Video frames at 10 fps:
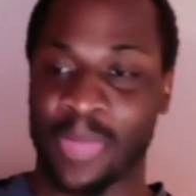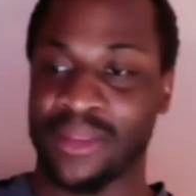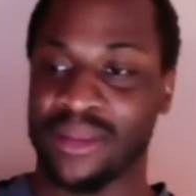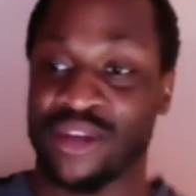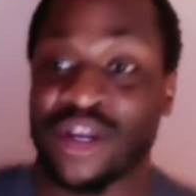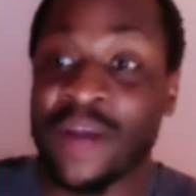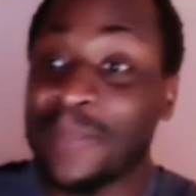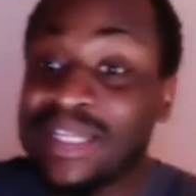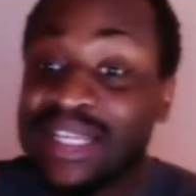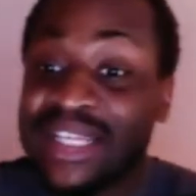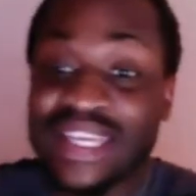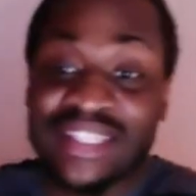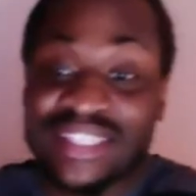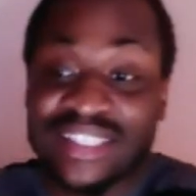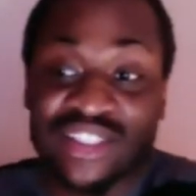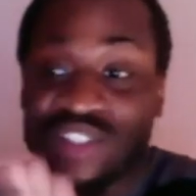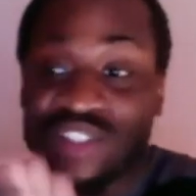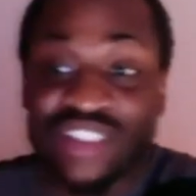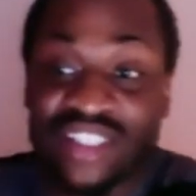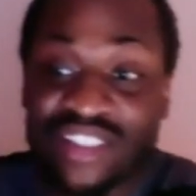you're completely
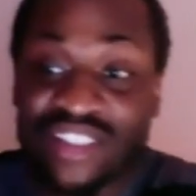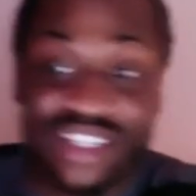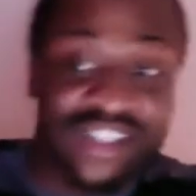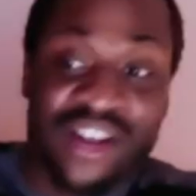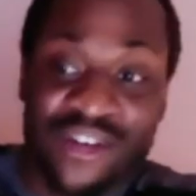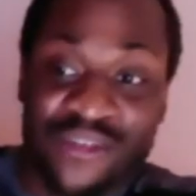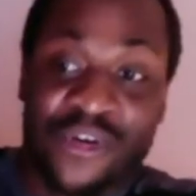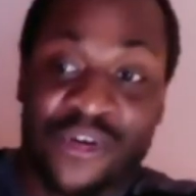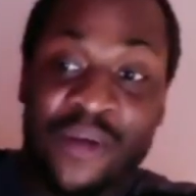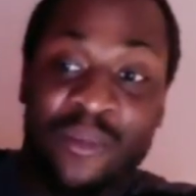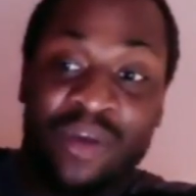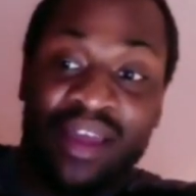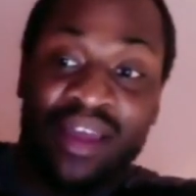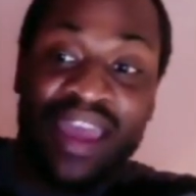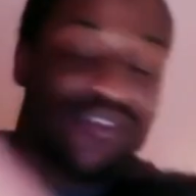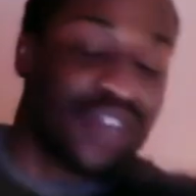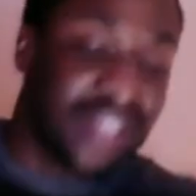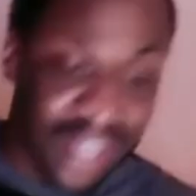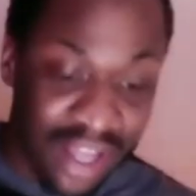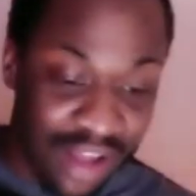distant from
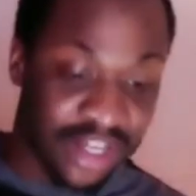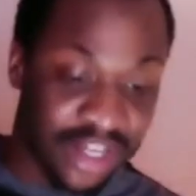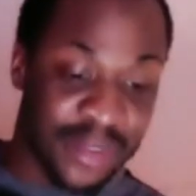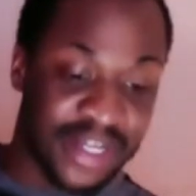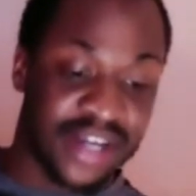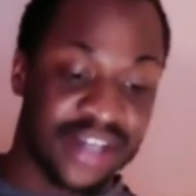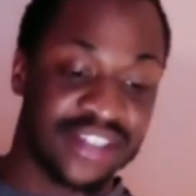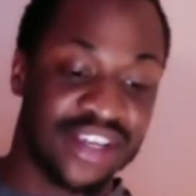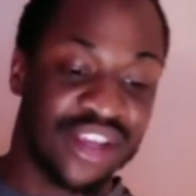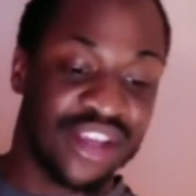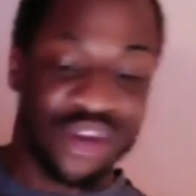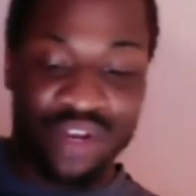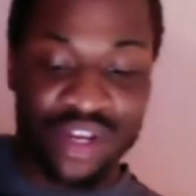everything out there because you're in your